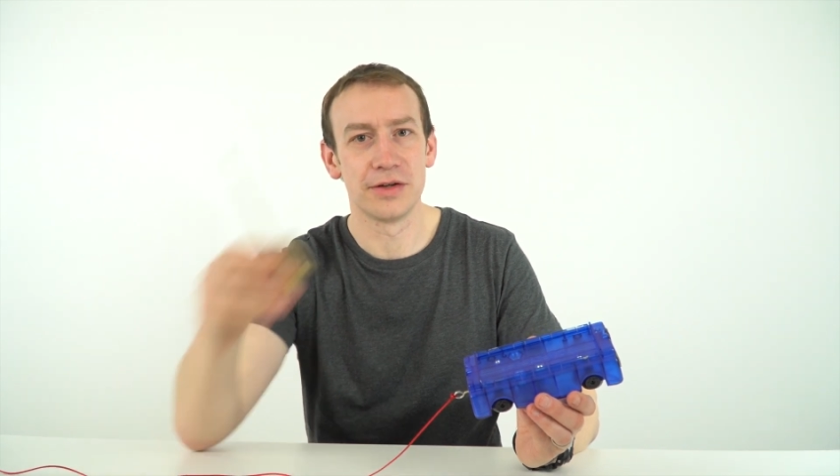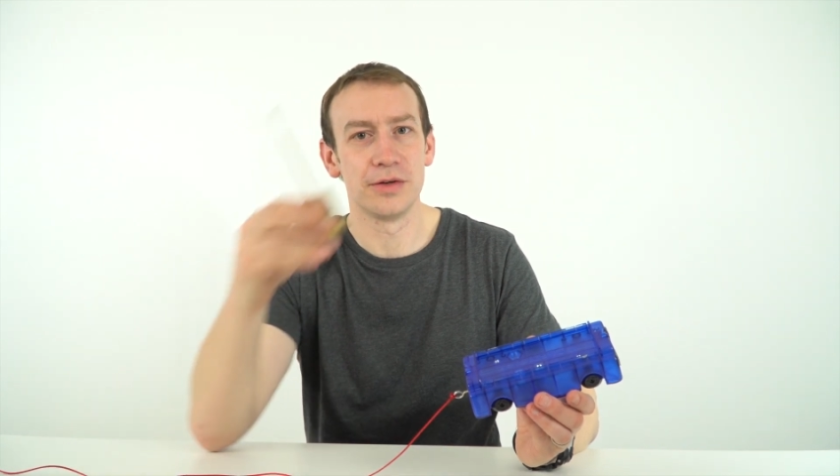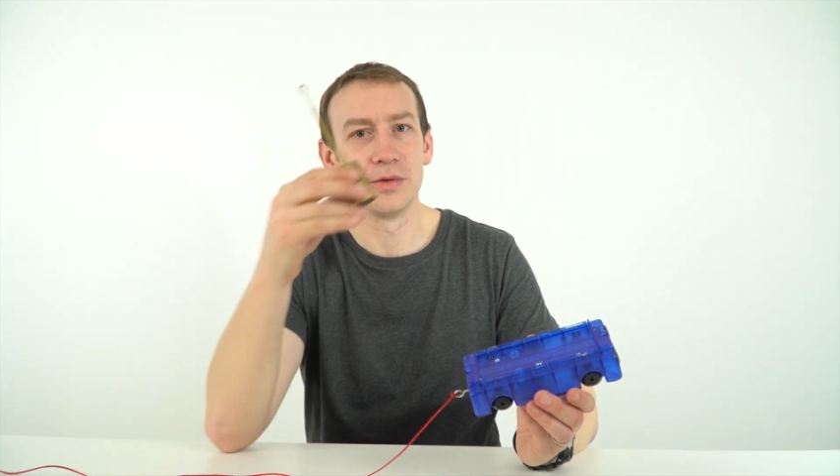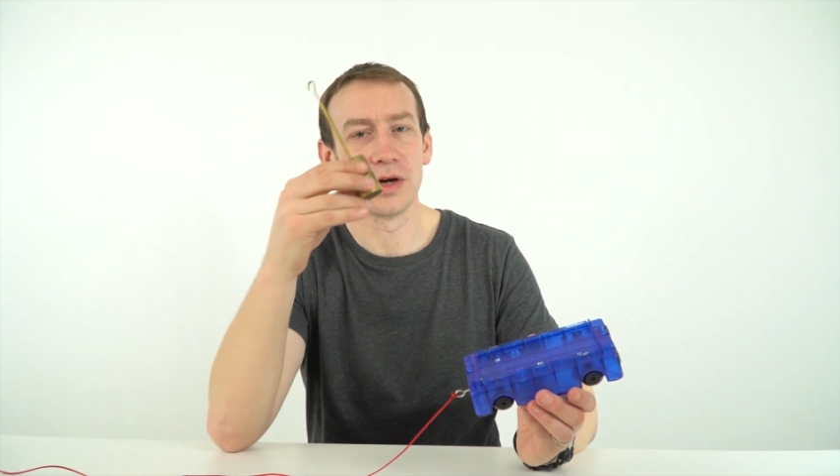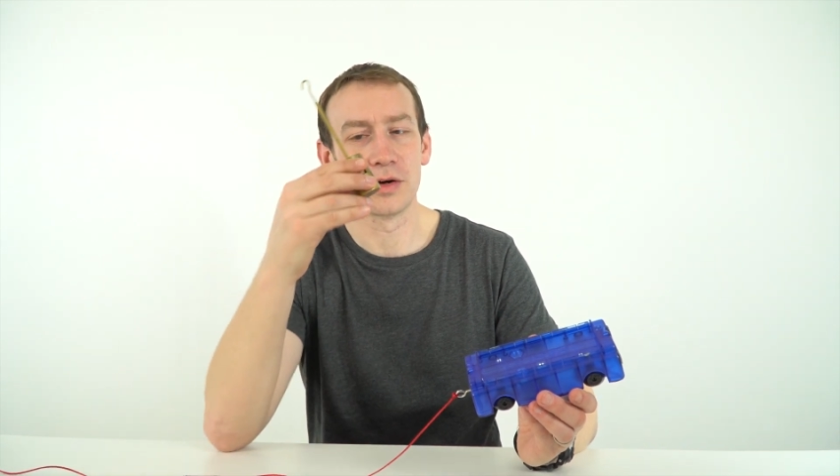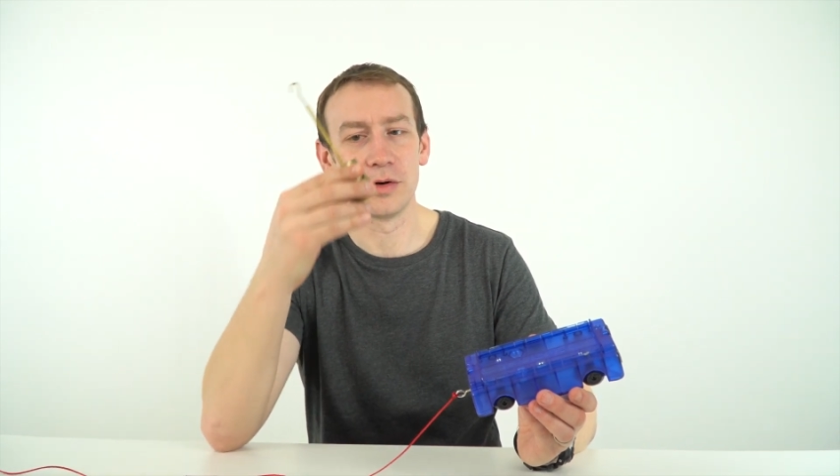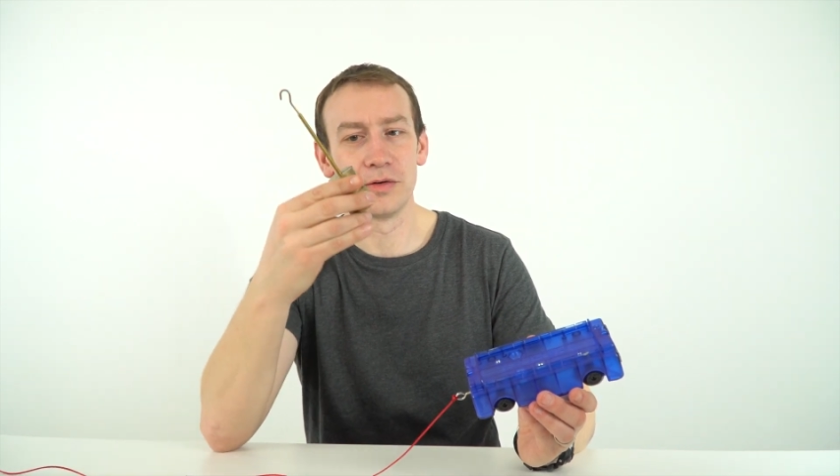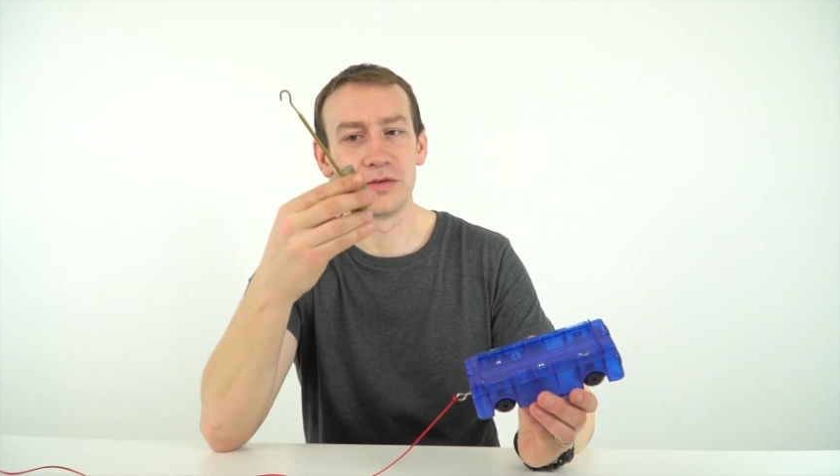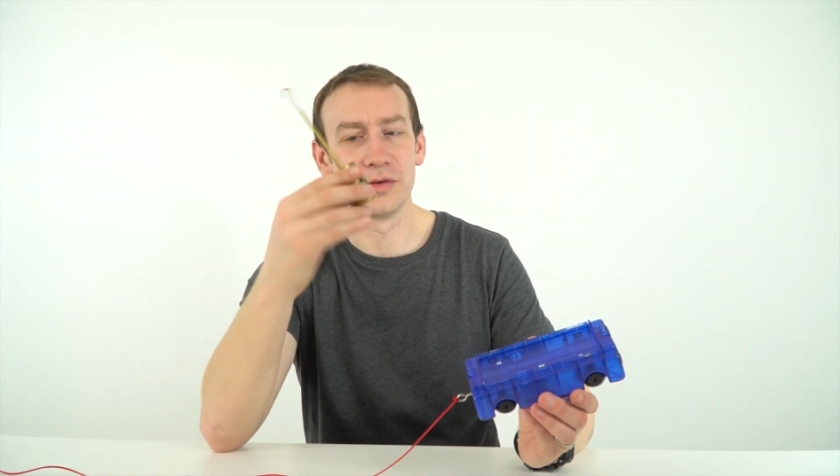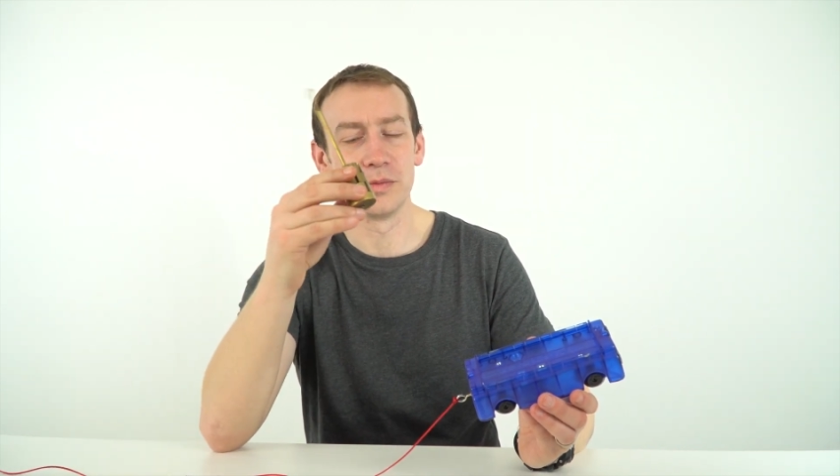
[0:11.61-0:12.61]
to a
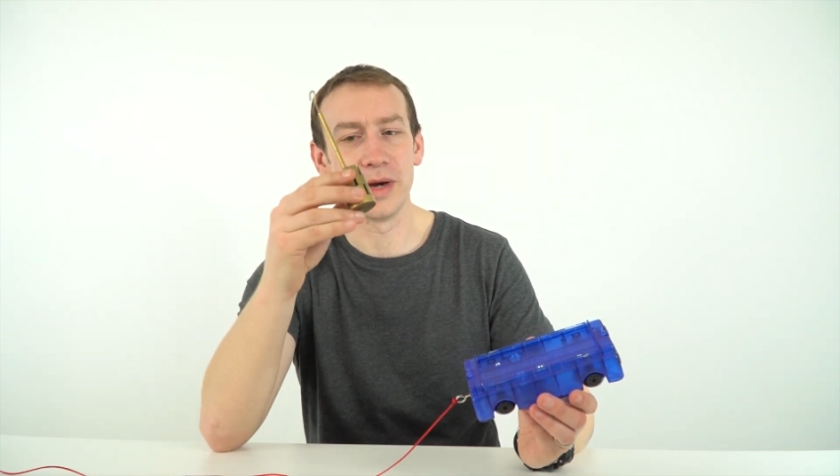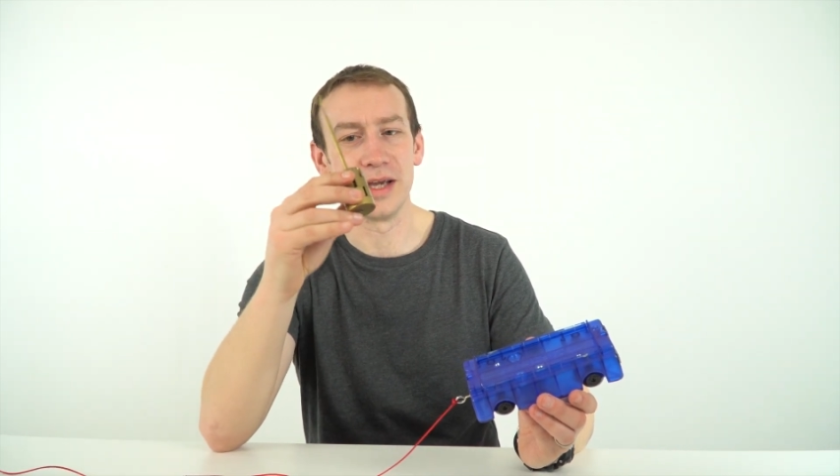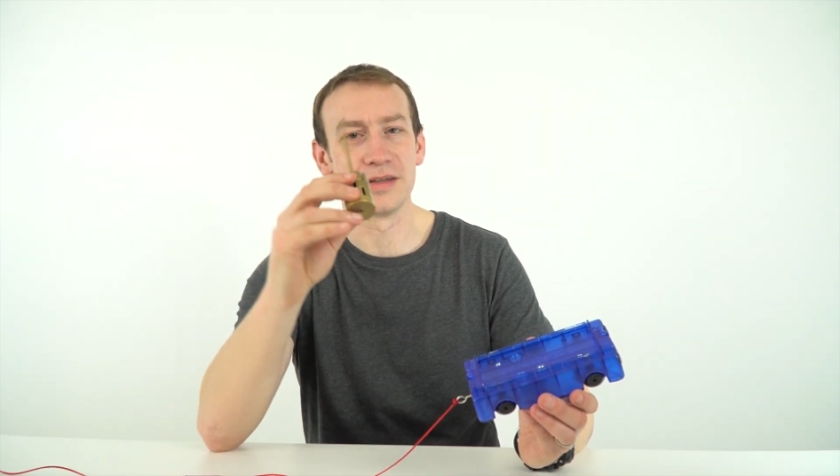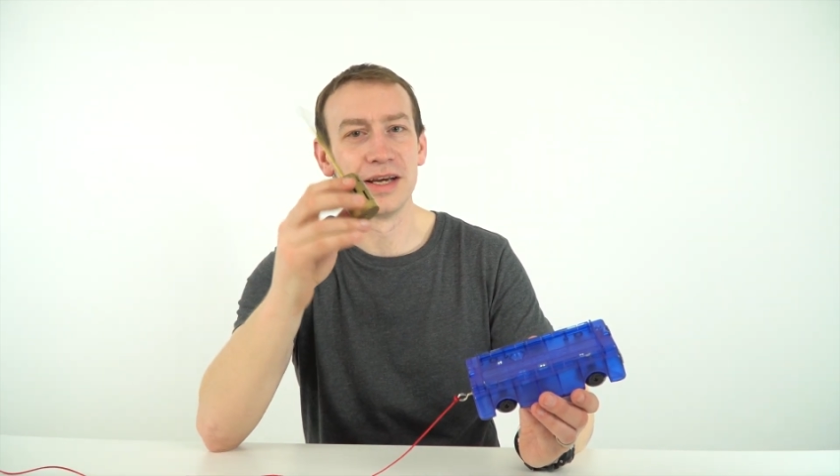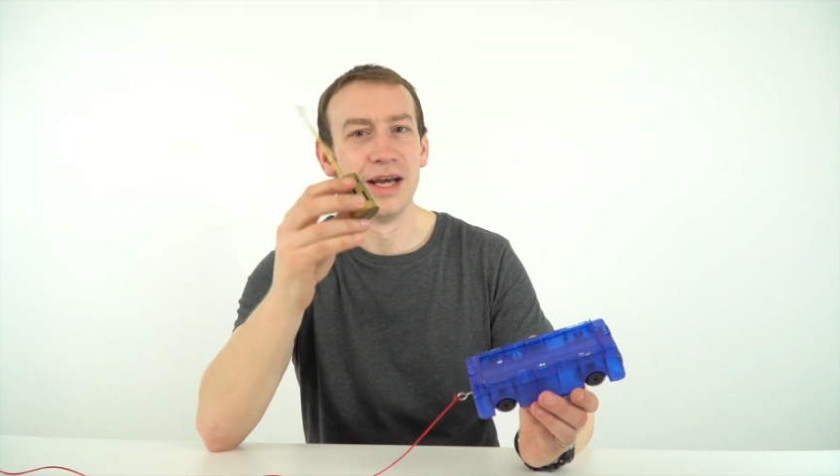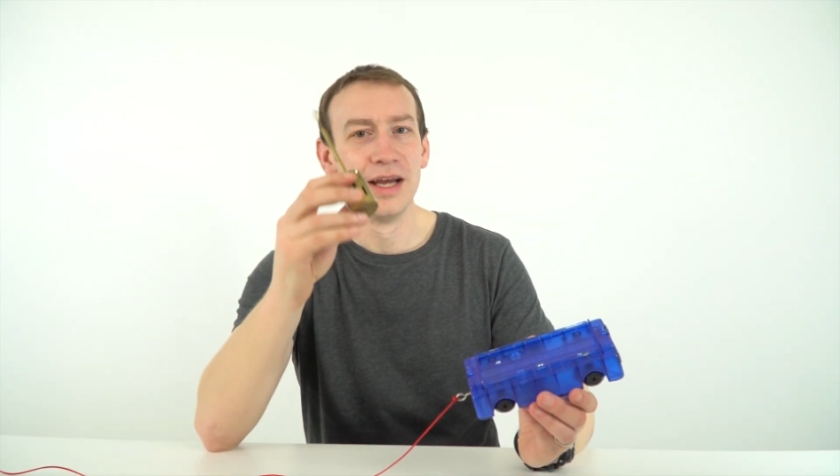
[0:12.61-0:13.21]
constant weight.